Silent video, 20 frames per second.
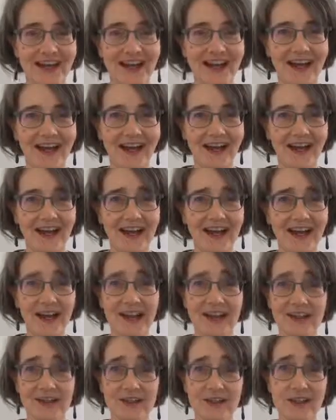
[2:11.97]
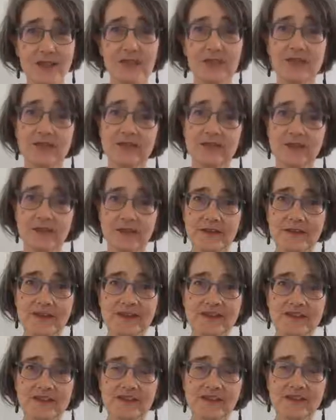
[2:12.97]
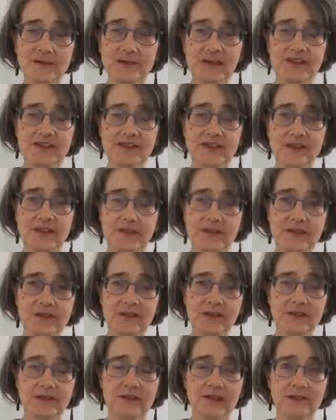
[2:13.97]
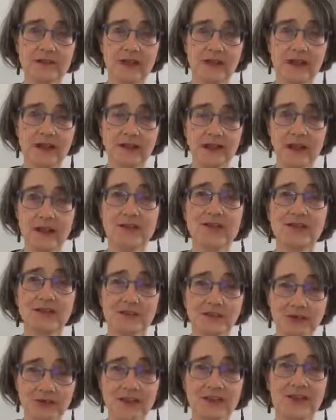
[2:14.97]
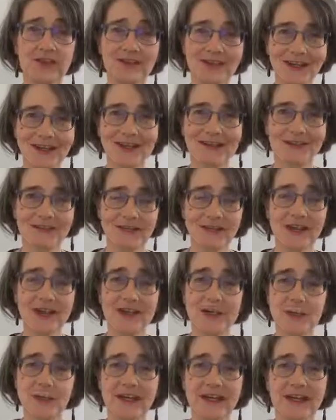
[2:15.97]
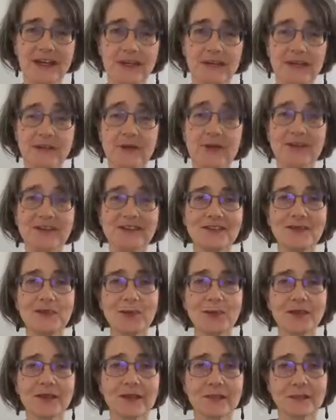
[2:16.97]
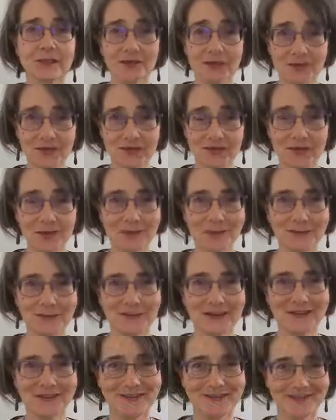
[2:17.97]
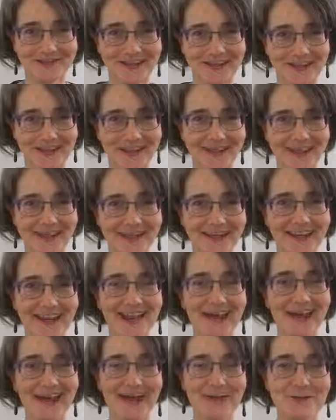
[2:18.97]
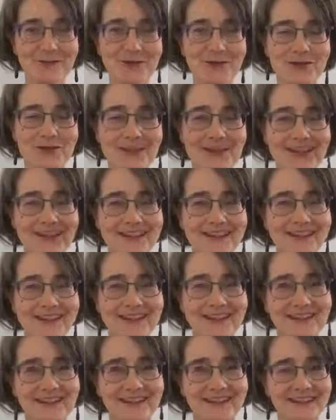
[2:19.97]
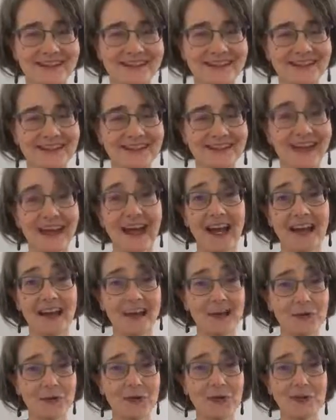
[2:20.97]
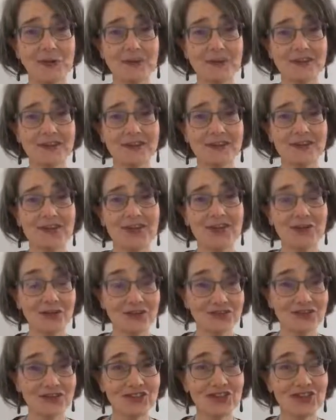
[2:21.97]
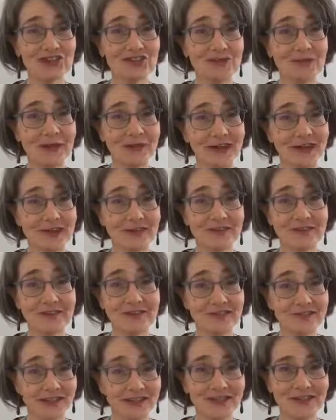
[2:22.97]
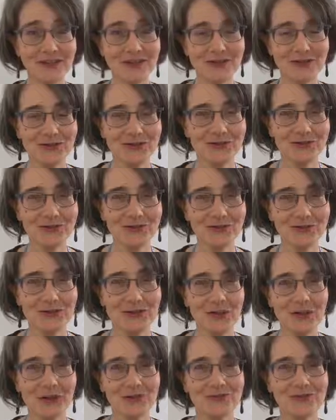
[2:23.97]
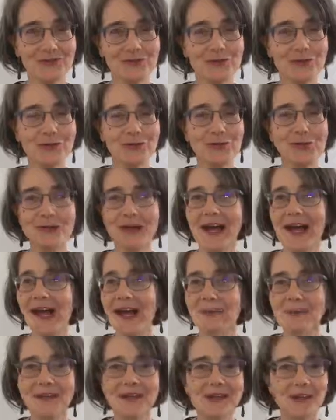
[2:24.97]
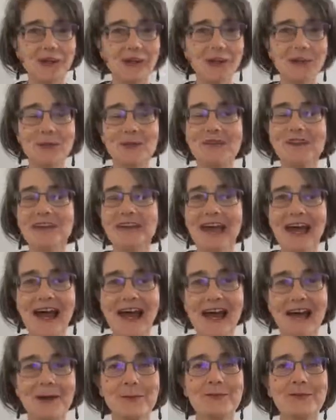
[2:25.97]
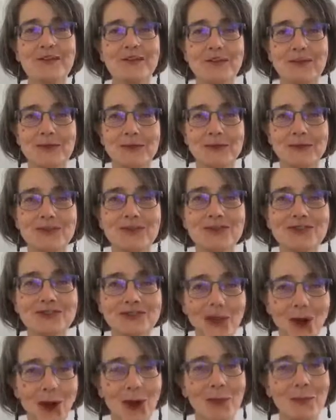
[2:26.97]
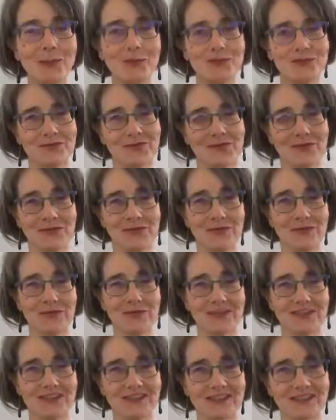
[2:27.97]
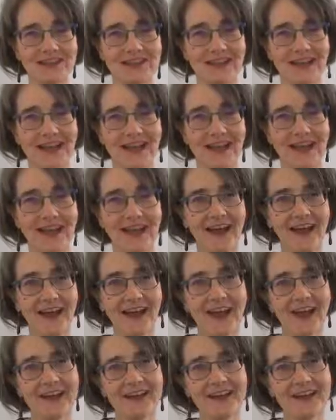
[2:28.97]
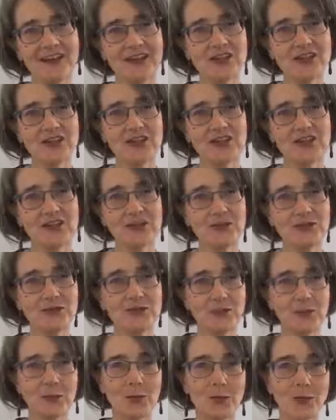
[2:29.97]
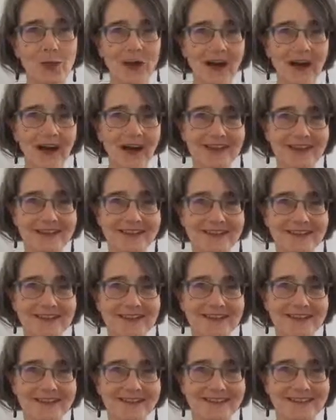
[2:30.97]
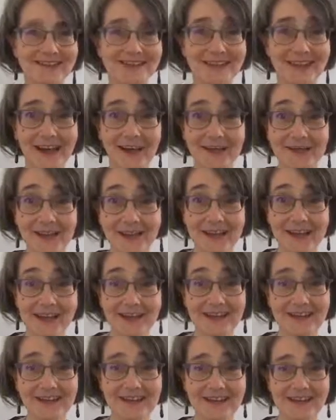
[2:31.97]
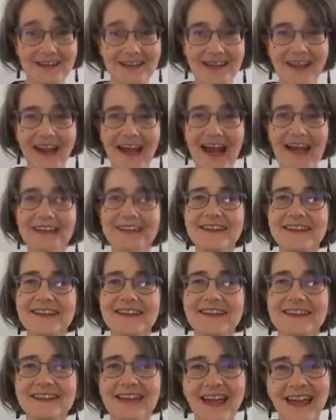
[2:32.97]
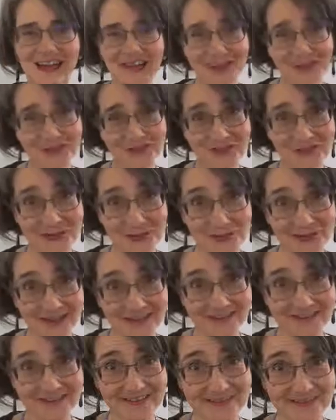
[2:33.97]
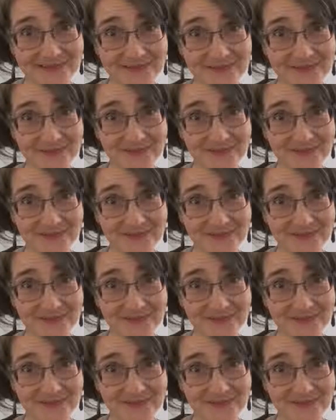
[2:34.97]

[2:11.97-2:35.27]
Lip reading: And I know that if you're in this situation, it can feel very uncomfortable and you'd like to find a way out. So this is what I'm going to be talking about today. I'm Una Alexander, and I work with conscious parents like you for whom a happy home is an absolute top priority. And I show you the wise, loving, and intelligent ways